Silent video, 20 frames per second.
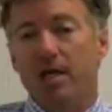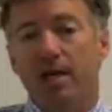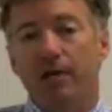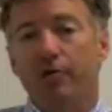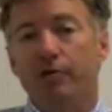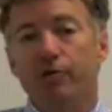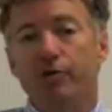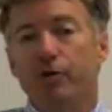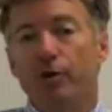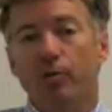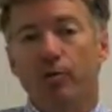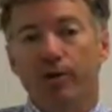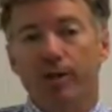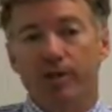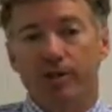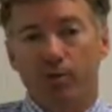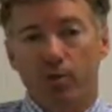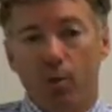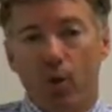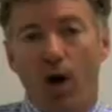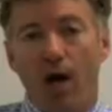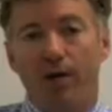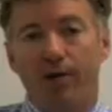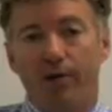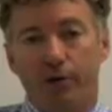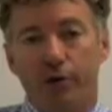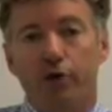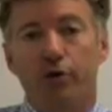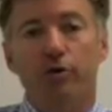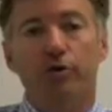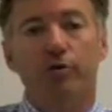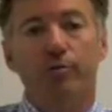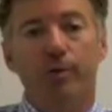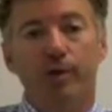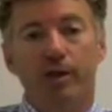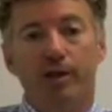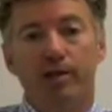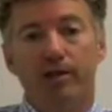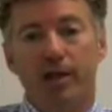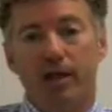and there's no reason why there shouldn't have
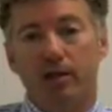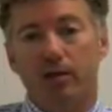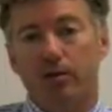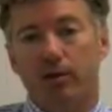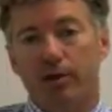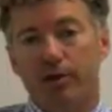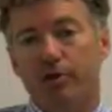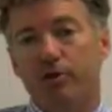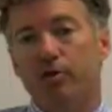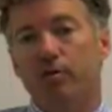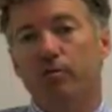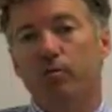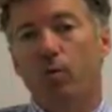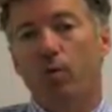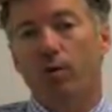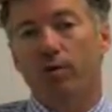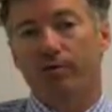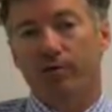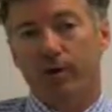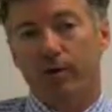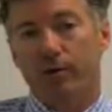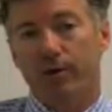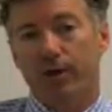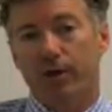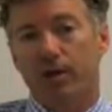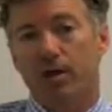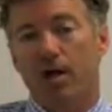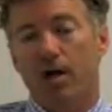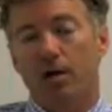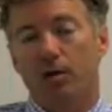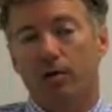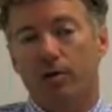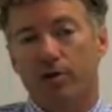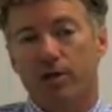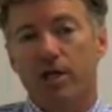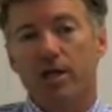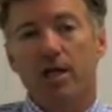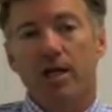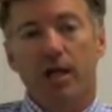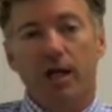been a declaration of war vote in
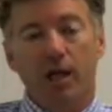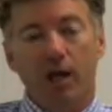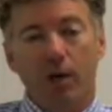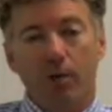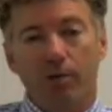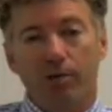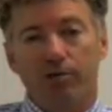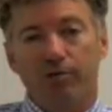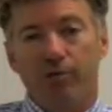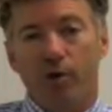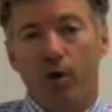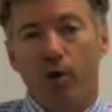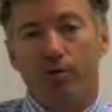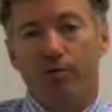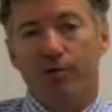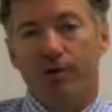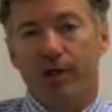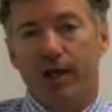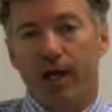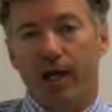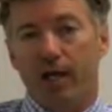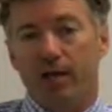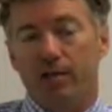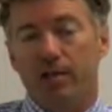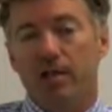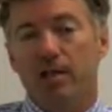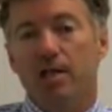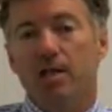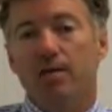Congress, and I would have fought for that.